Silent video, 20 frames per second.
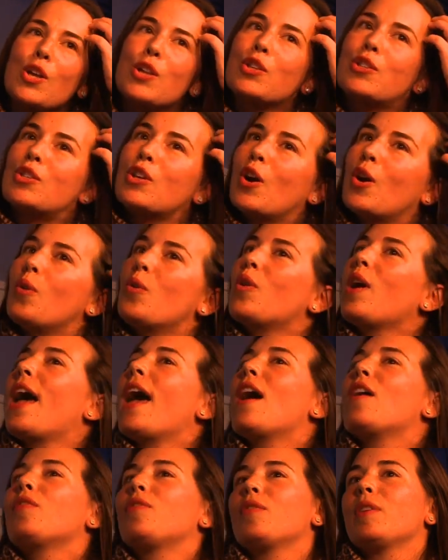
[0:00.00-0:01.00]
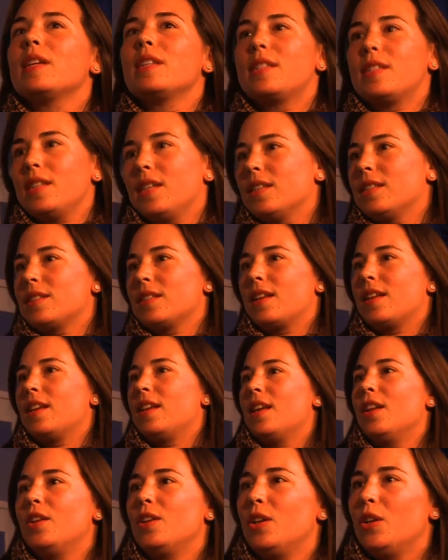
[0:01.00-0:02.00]
So every season
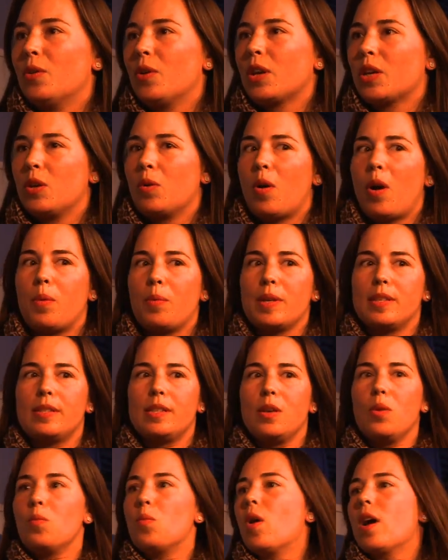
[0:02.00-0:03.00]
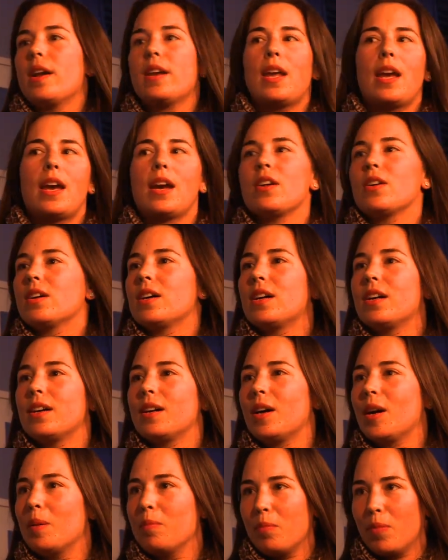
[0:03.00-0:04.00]
in New York, you always see one
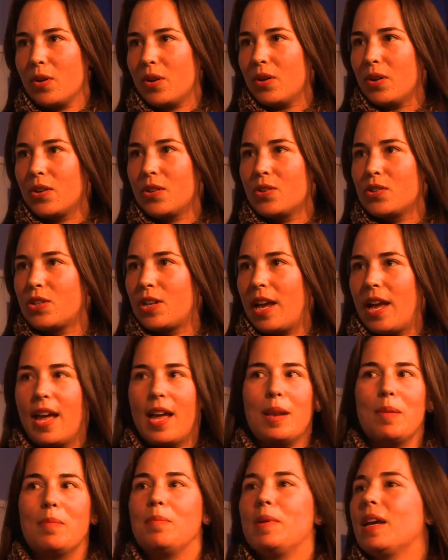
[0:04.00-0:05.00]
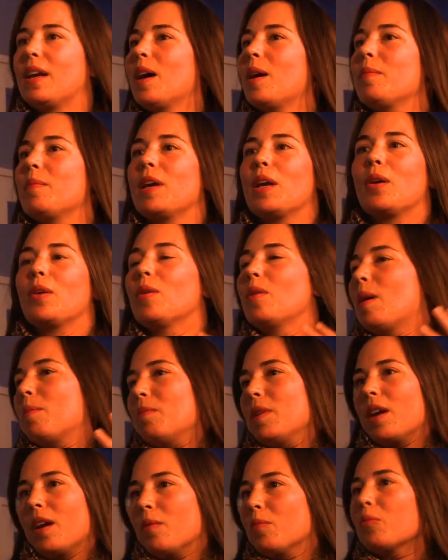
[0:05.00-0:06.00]
era emerge and become
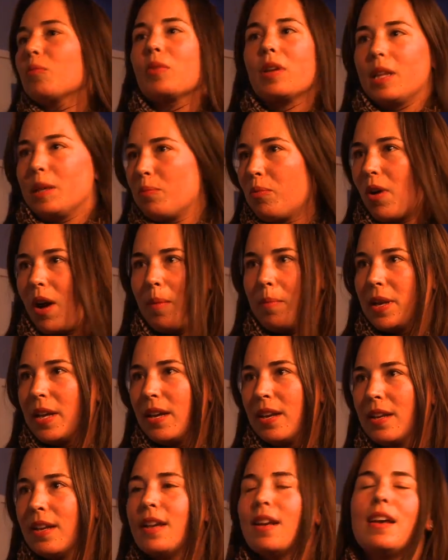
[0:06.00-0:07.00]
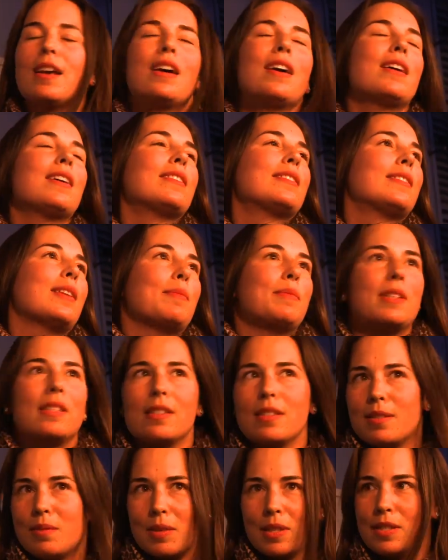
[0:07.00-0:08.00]
really prominent. some
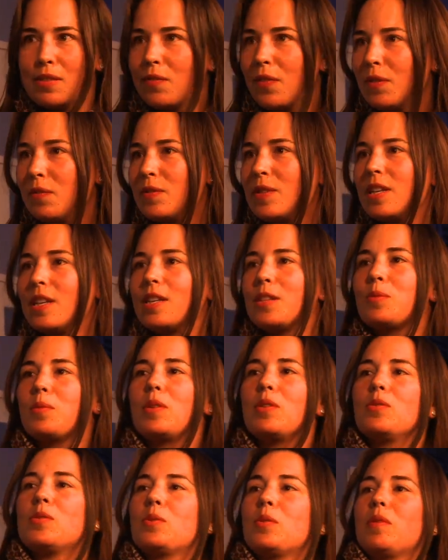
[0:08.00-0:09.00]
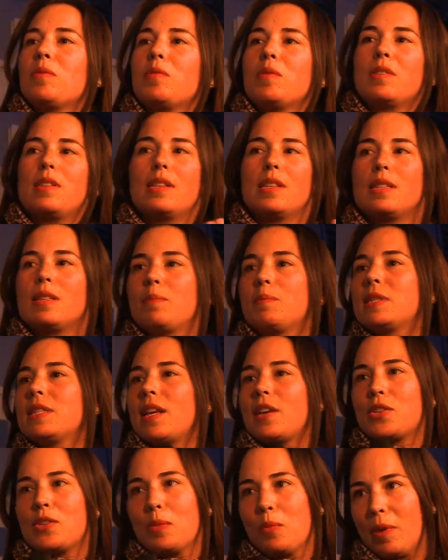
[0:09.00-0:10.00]
seasons it was the 50s when you're sort of with this
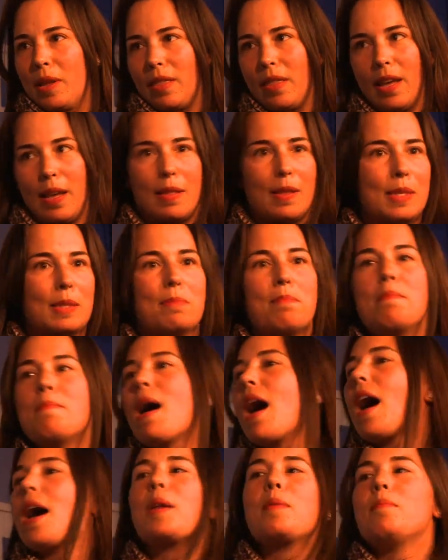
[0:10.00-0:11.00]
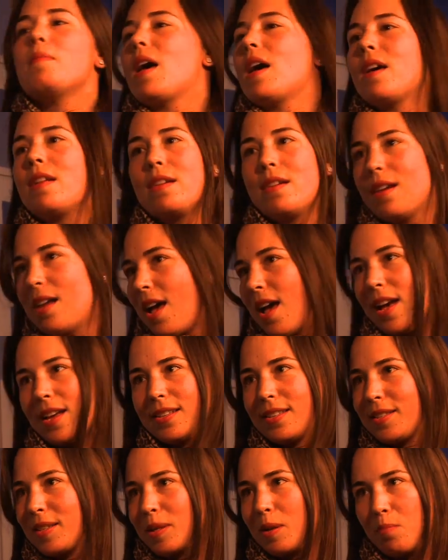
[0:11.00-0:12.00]
obsession with like this Mad
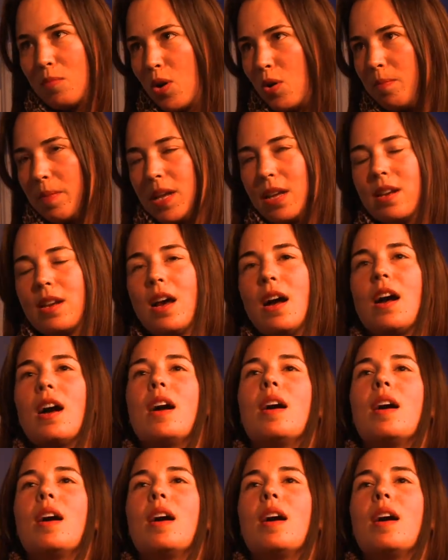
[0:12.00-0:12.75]
Men-esque moment,